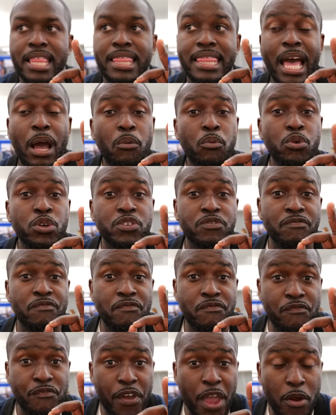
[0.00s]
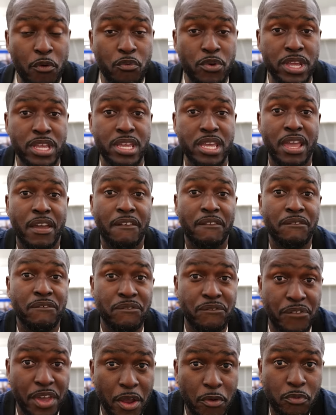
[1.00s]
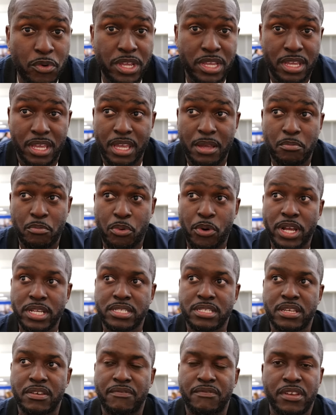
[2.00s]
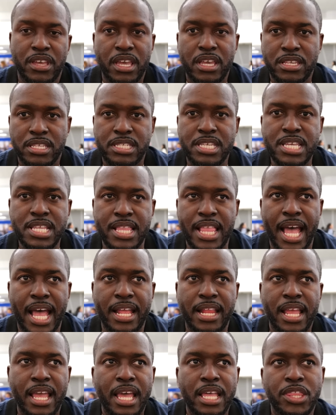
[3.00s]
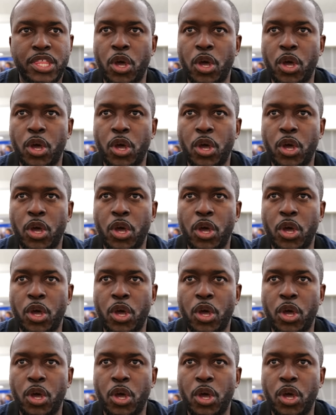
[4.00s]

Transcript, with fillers: That was very, very impressive seeing that.